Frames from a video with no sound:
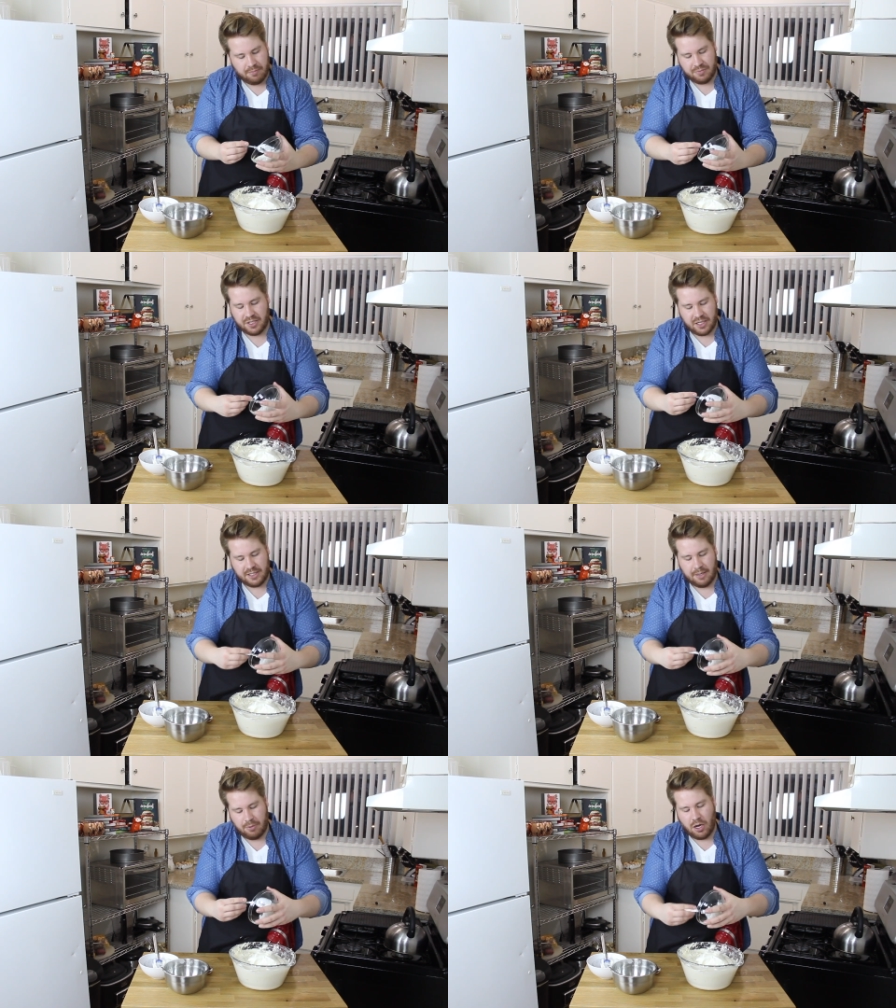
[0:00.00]
Just going to
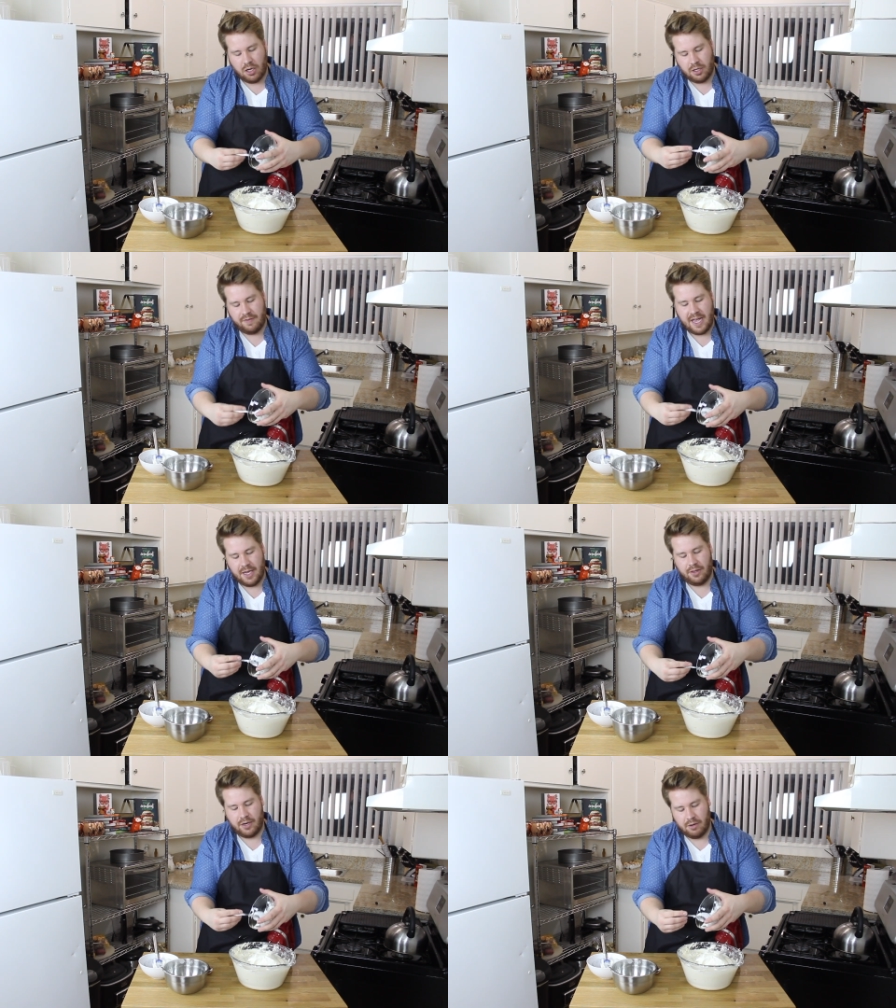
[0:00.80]
dump all of that
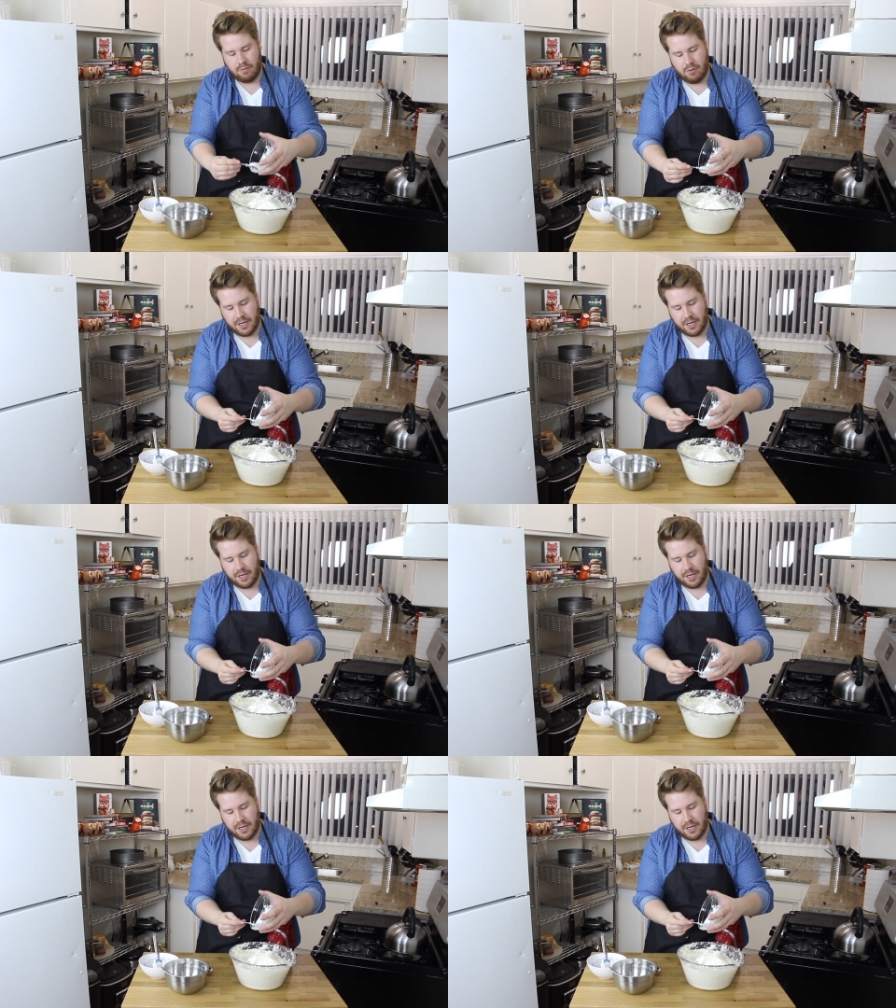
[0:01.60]
in there at